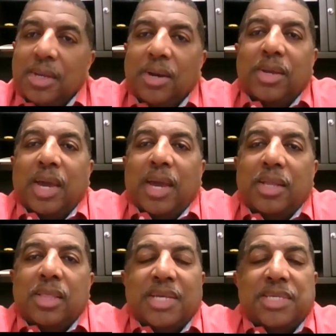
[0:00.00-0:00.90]

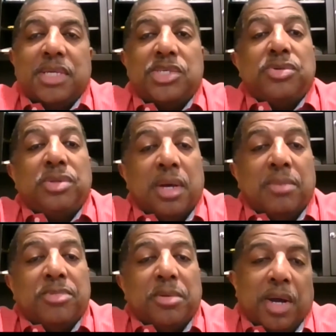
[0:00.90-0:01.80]
okay, let's issue
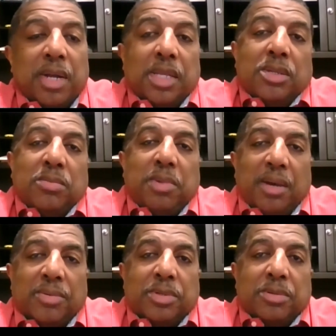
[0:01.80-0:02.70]
them the money to be
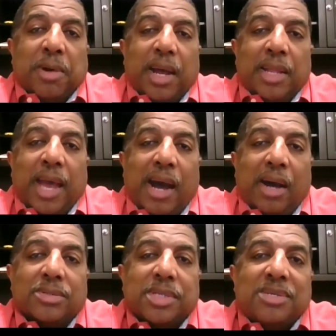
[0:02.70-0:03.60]
able to buy the
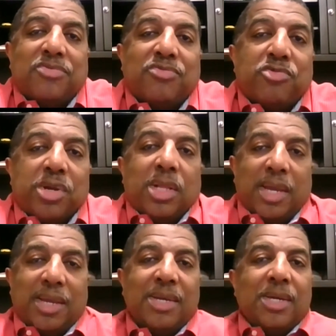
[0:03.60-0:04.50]
house. That's
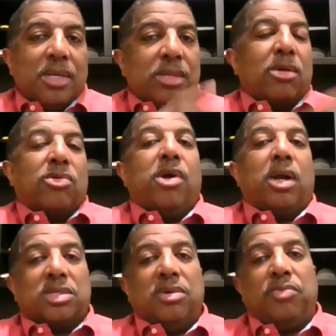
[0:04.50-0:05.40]
really the
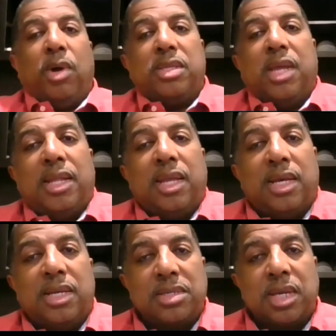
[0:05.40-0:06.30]
crux of what that
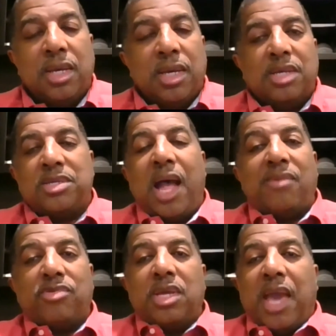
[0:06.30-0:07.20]
is. It's
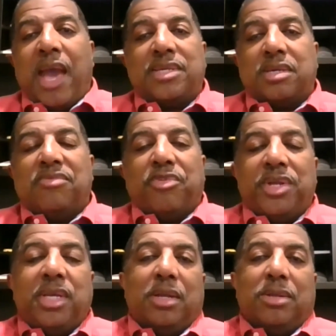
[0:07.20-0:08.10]
not really asking for
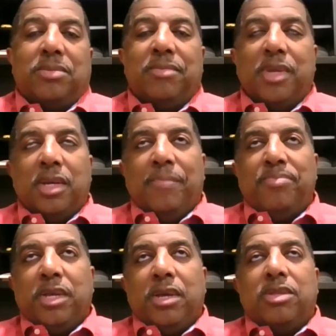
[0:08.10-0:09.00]
any of.
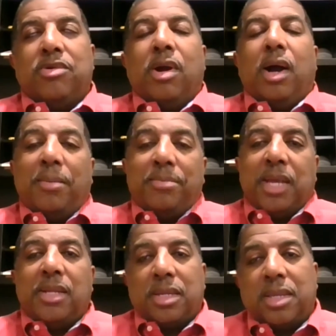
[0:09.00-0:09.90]
There are
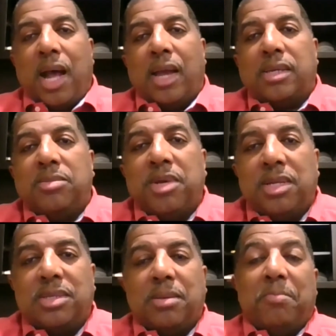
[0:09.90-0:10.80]
updated
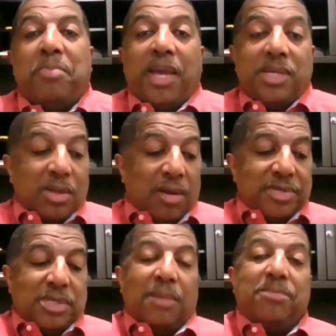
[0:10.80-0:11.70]
documents based
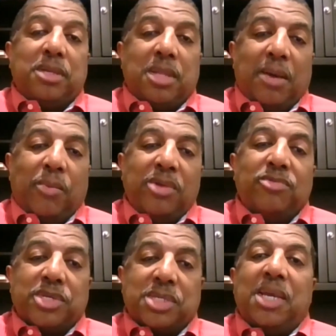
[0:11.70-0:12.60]
off something that we
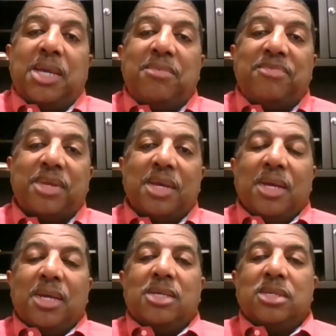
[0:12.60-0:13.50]
received.
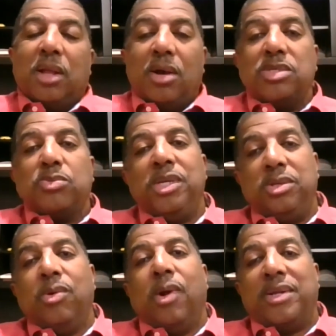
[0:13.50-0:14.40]
As long as we
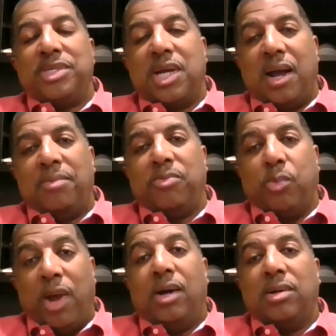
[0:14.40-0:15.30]
do our job
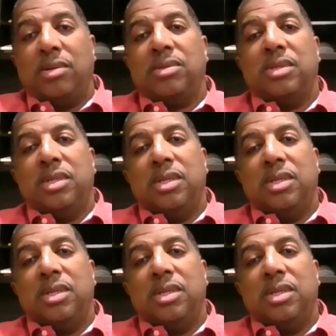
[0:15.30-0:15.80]
well,